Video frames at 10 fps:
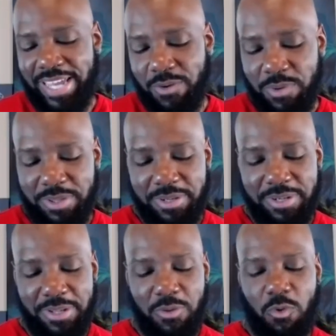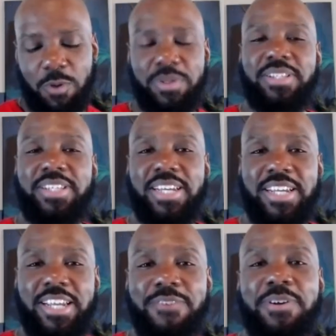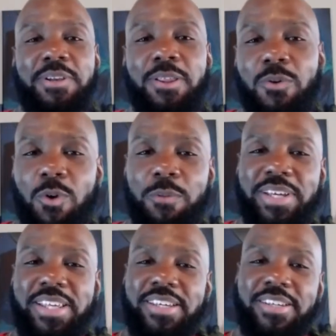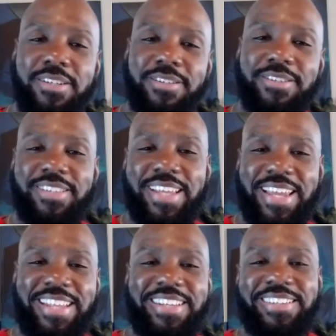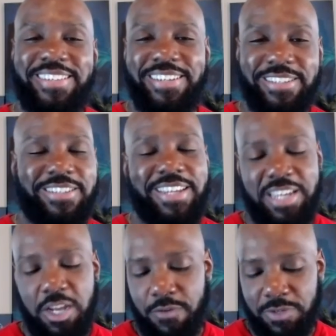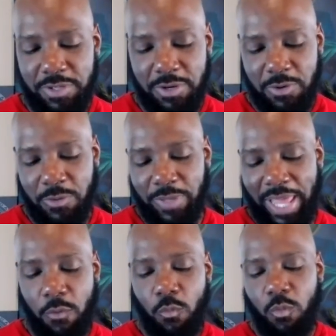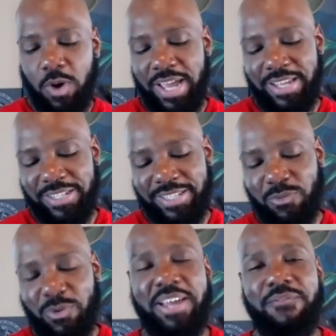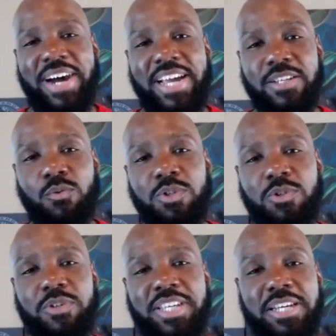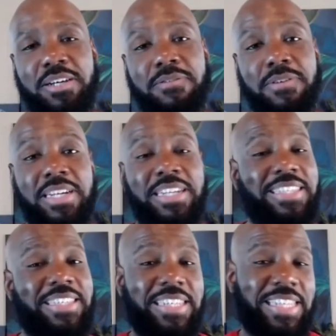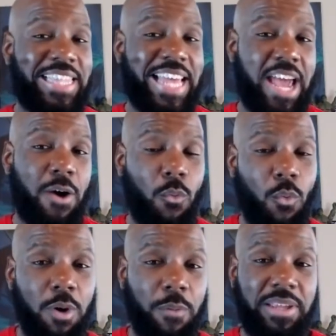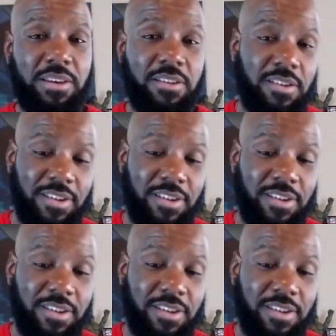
get with another woman, take care of another woman, kids, and doesn't take care of his own? Like, what is what advice would you give to that woman?